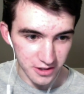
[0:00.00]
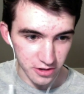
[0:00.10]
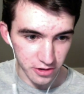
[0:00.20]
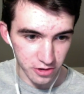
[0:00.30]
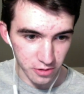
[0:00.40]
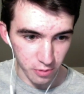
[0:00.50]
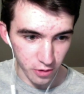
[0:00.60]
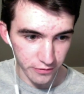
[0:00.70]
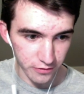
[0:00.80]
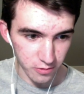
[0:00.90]
Your New
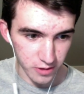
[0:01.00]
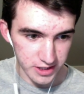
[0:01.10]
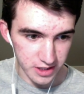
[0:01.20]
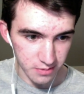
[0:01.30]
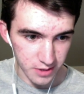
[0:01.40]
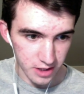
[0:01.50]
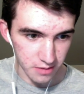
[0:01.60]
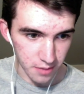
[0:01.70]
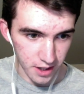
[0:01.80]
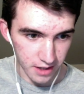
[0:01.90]
Boyfriend YTP
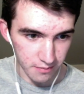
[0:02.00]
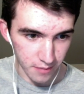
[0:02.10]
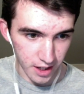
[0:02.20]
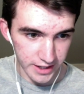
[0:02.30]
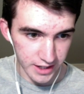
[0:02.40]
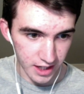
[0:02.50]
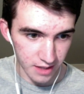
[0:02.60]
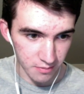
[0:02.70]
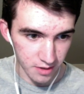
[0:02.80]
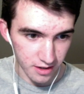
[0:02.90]
by My
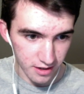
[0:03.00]
Name